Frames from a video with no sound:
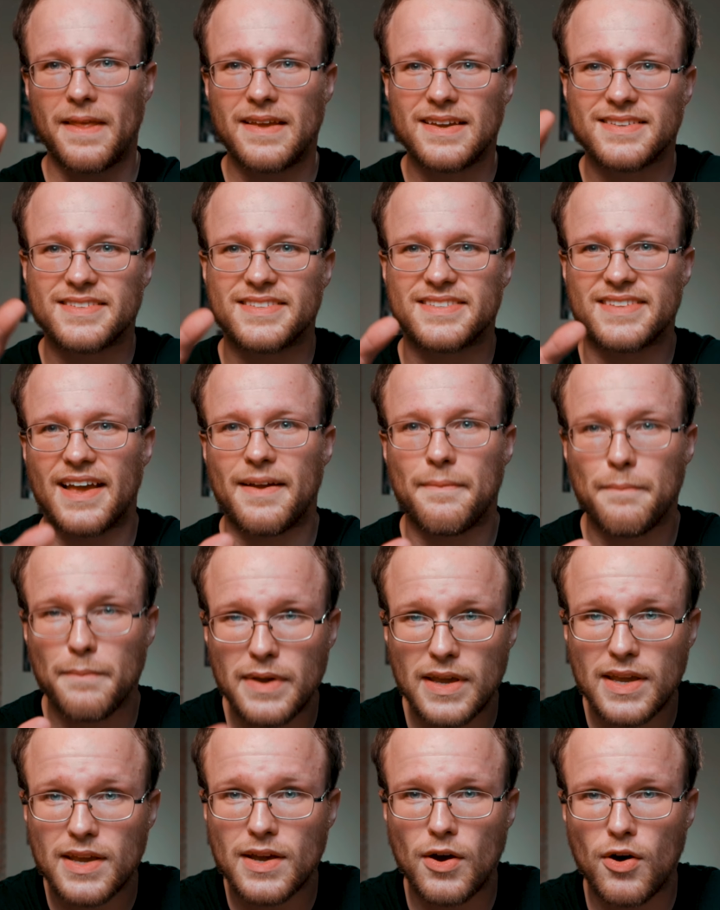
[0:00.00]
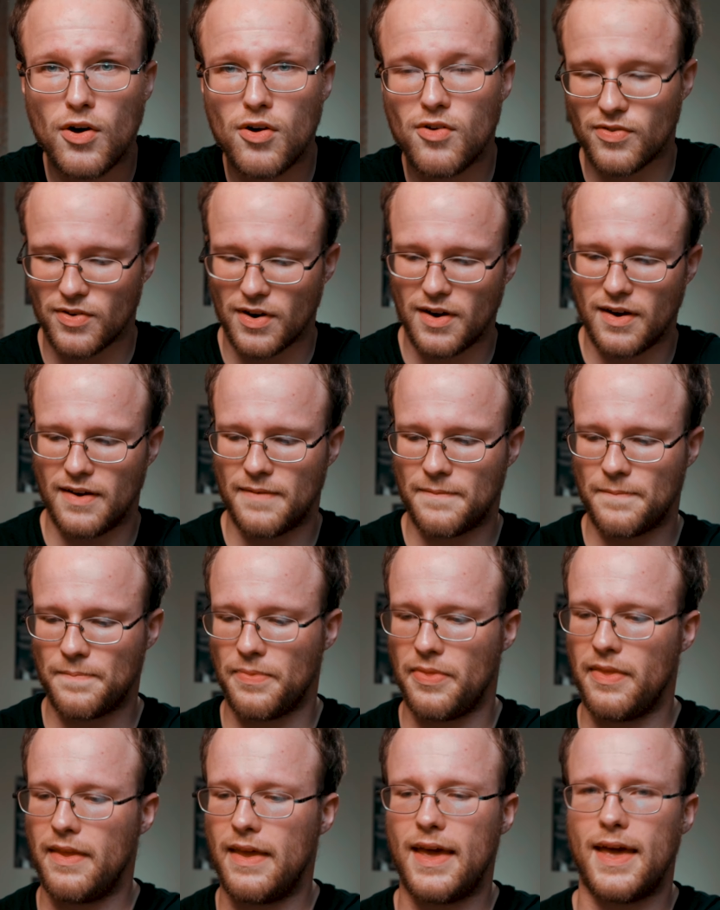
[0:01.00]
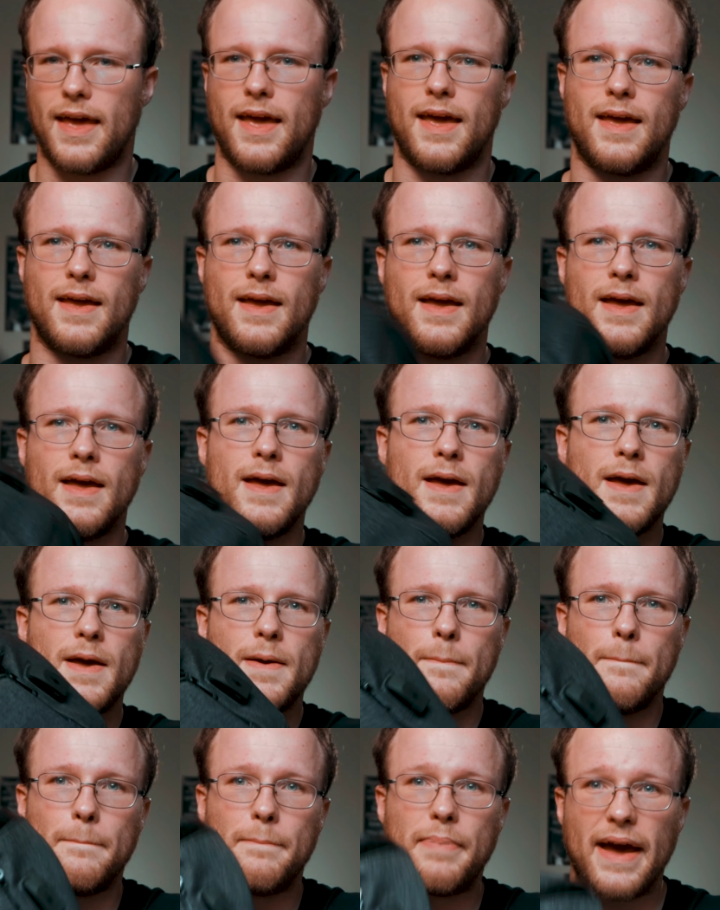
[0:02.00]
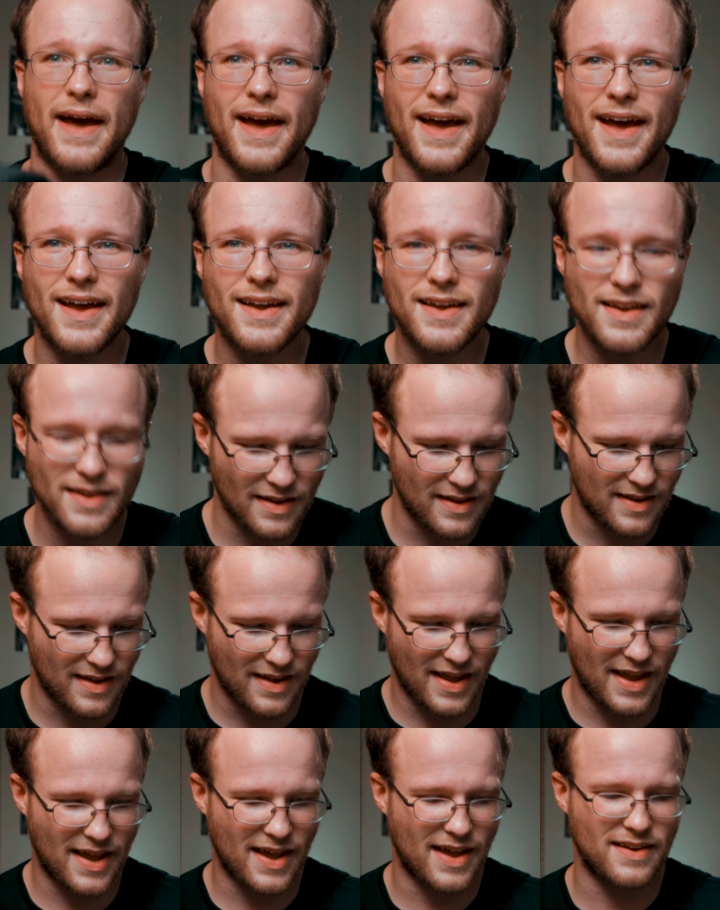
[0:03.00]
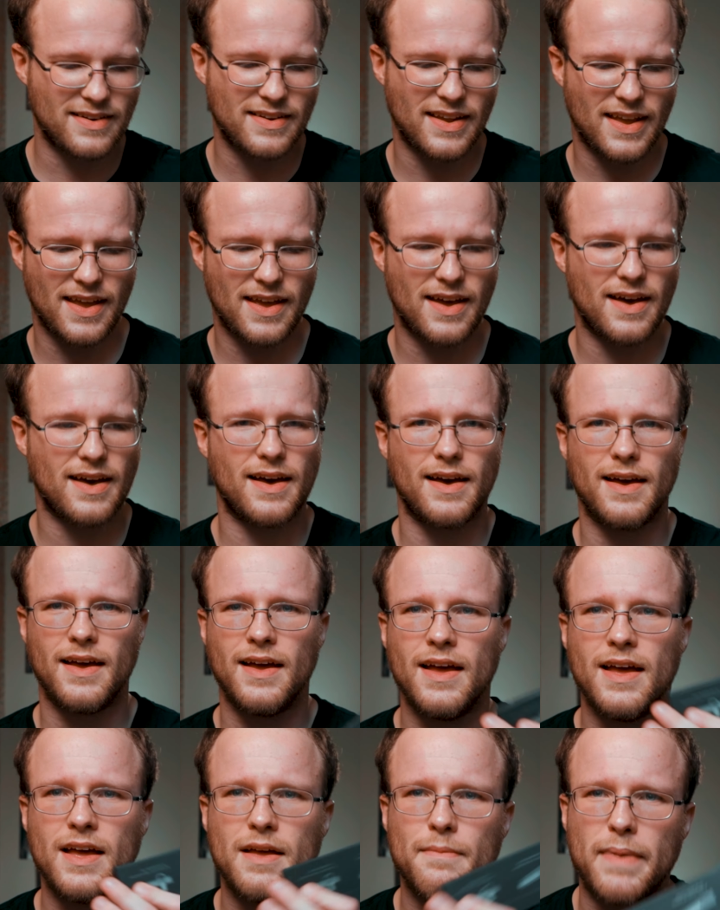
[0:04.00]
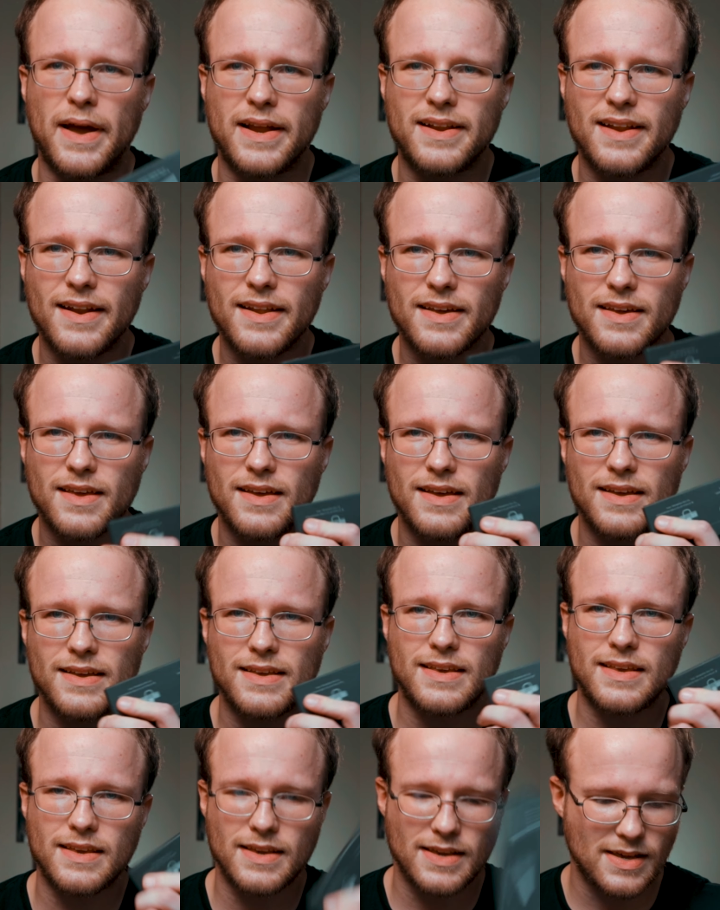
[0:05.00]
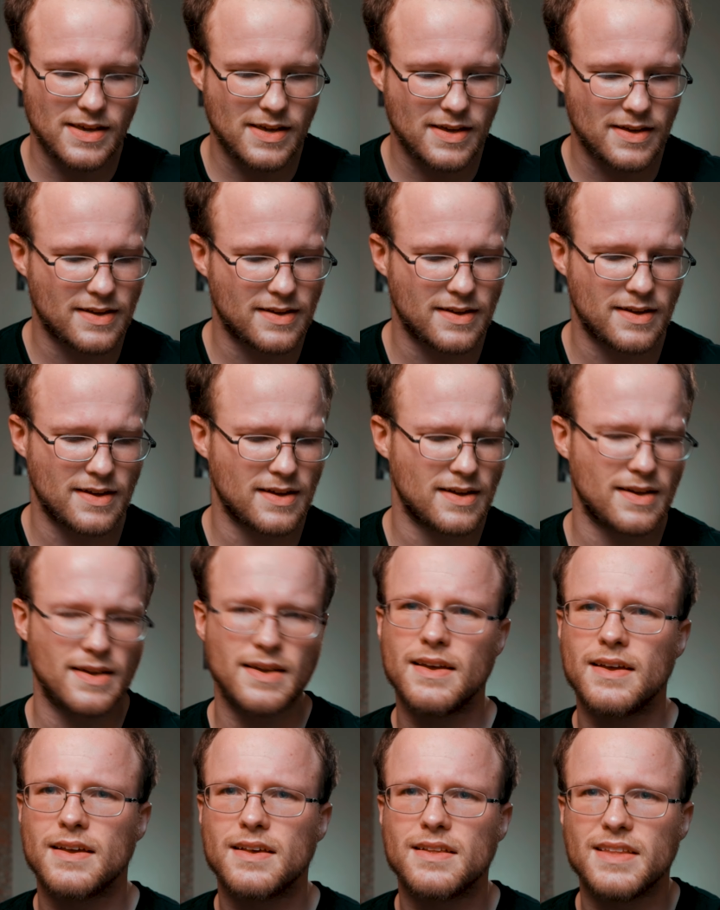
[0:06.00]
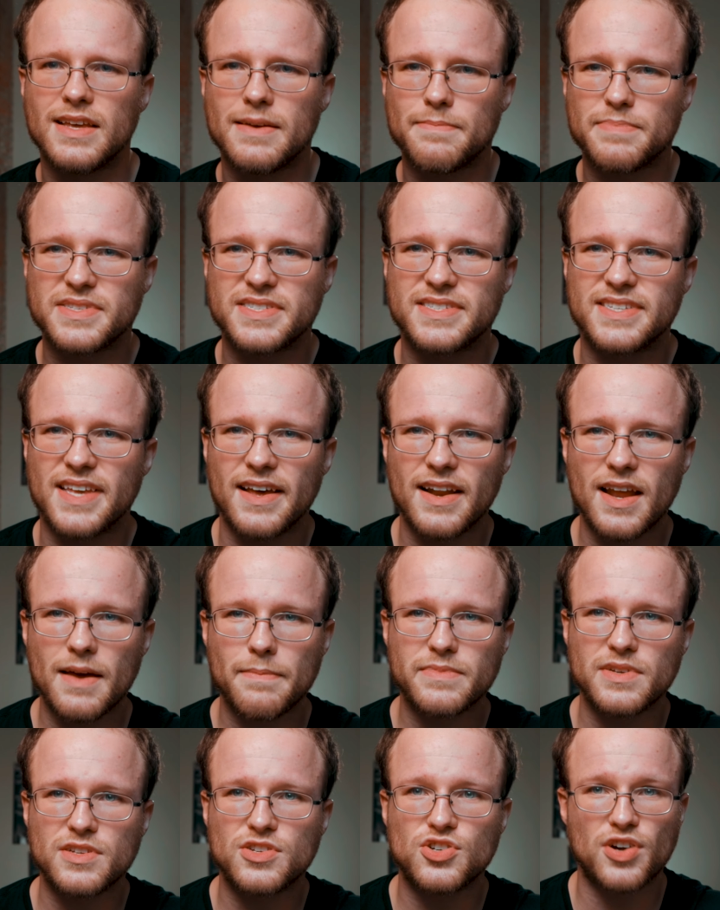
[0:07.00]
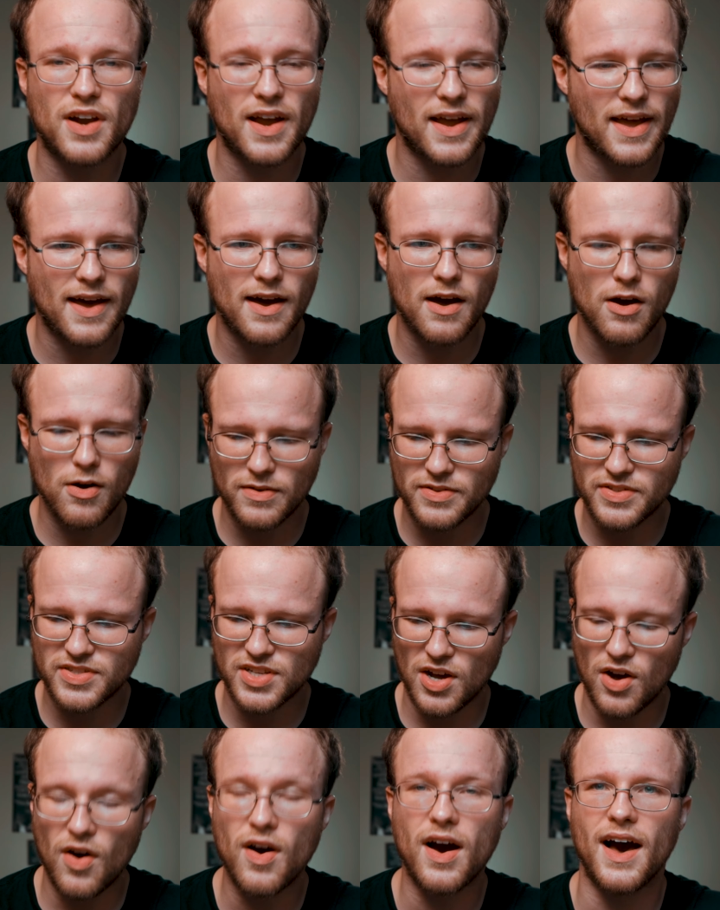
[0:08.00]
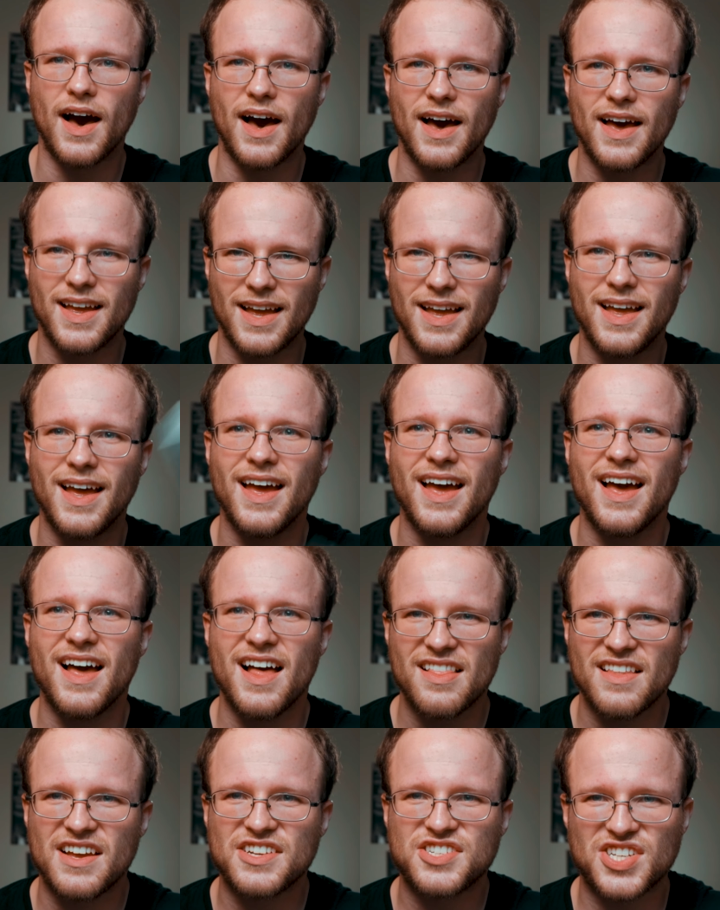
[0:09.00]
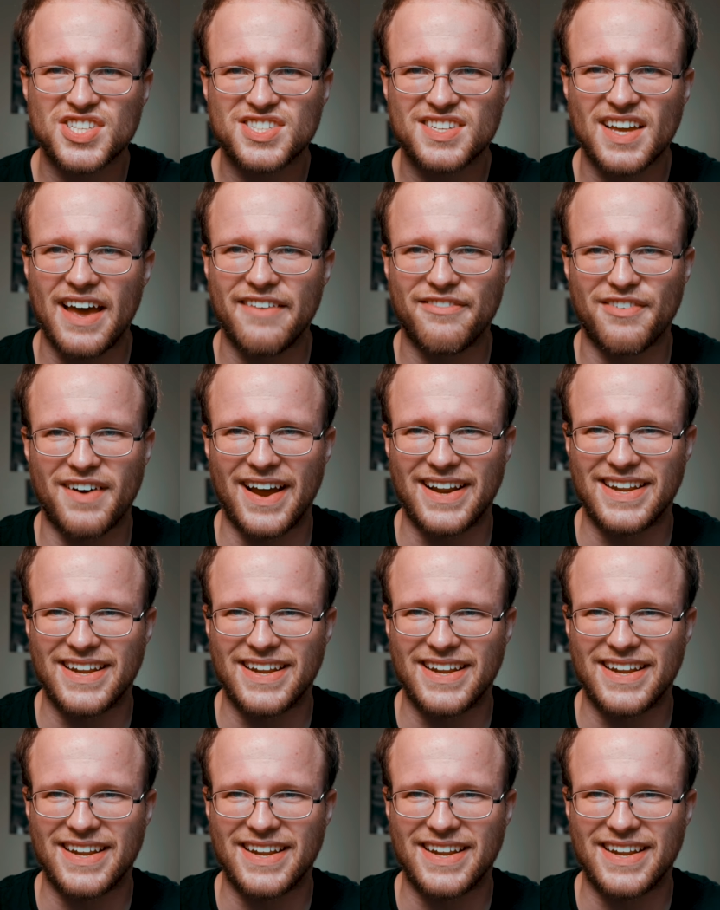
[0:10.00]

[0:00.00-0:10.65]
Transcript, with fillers: sent me over a bag and a uh, magnetic key clip setup to try out. So uh, let's just dive right